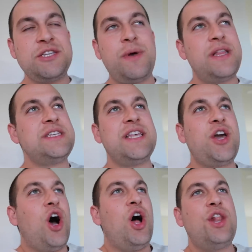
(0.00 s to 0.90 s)
As well as
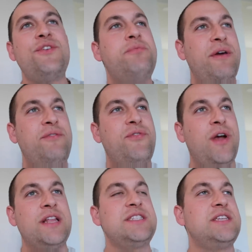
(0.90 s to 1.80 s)
like all of my
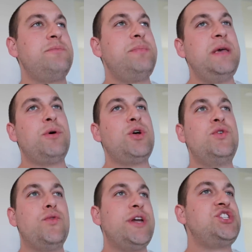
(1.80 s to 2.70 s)
friends and people
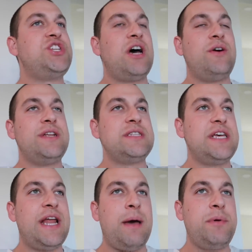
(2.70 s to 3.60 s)
who reached out and
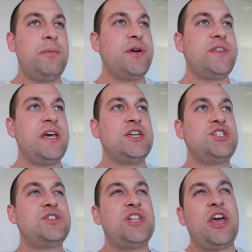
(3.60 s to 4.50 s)
said happy birthday and
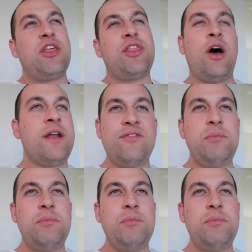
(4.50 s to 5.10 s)
just like thought of